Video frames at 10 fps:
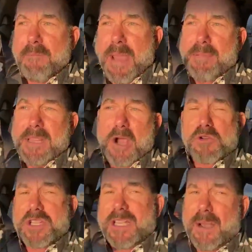Maybe there
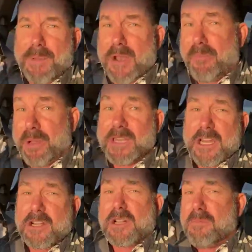was a little bit of
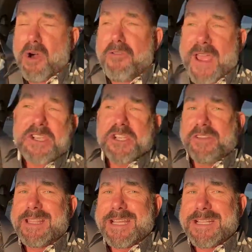political
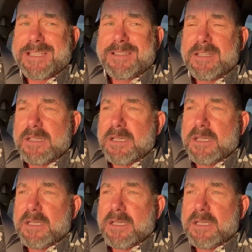motivation to this.